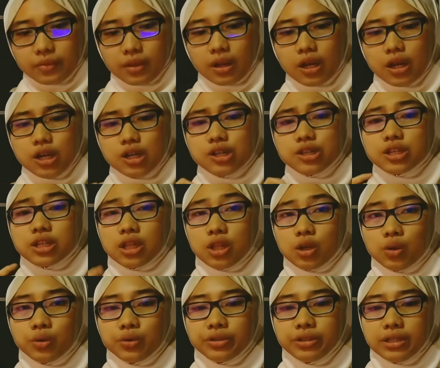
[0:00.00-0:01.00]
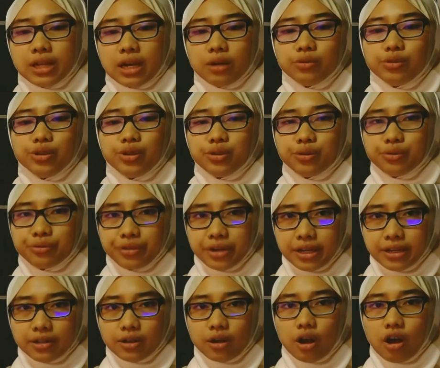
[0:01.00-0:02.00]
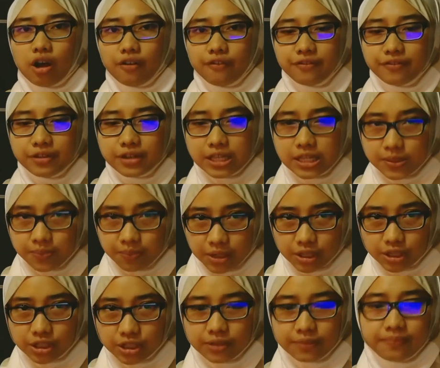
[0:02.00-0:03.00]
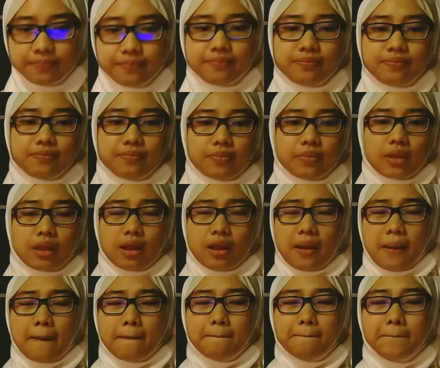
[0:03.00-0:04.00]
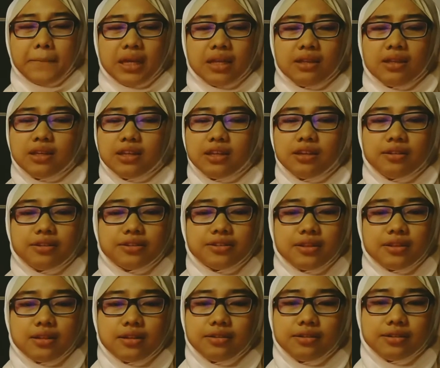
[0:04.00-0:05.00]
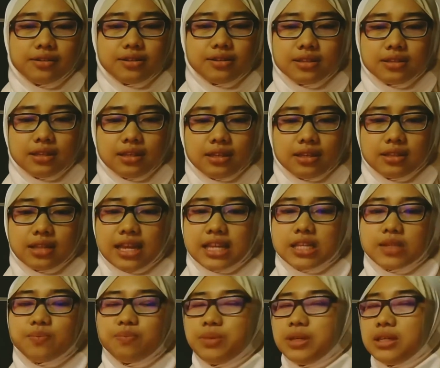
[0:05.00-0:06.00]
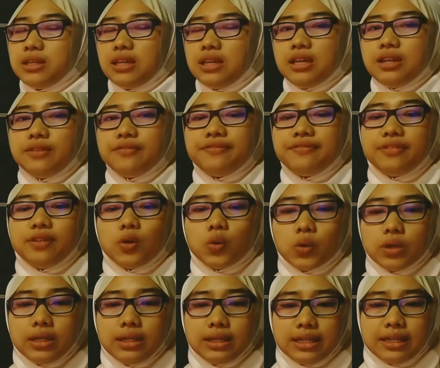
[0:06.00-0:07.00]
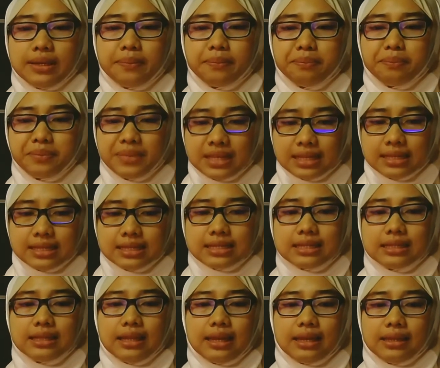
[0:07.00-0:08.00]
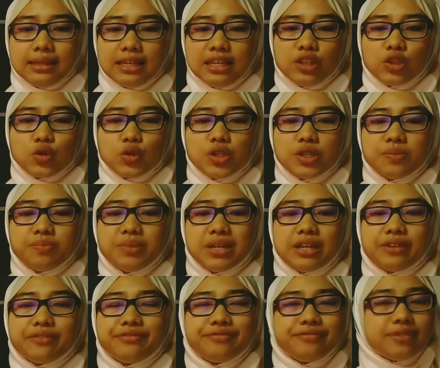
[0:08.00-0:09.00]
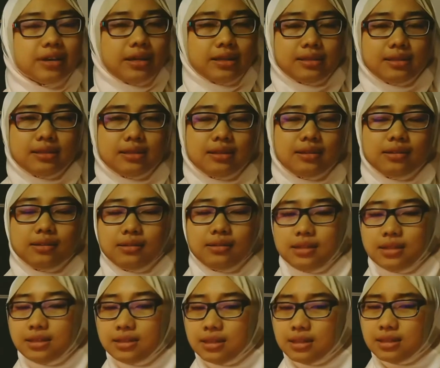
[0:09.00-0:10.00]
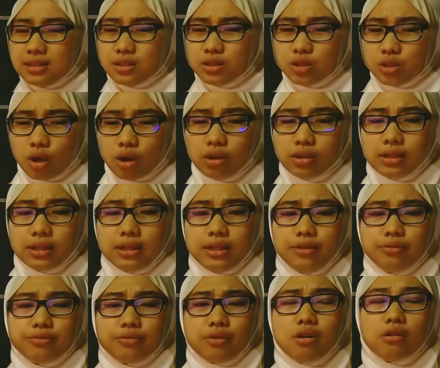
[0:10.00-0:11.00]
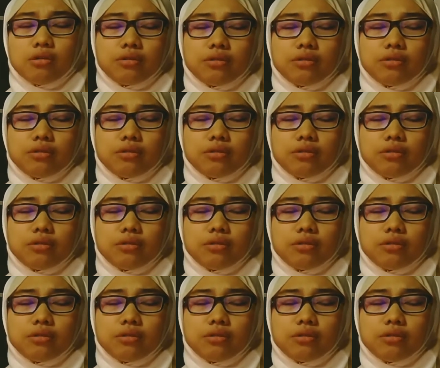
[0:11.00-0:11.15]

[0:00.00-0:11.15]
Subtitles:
Slow down your rate of speech. Many English learners think that speaking fluently means they need to speak fast. This is totally wrong.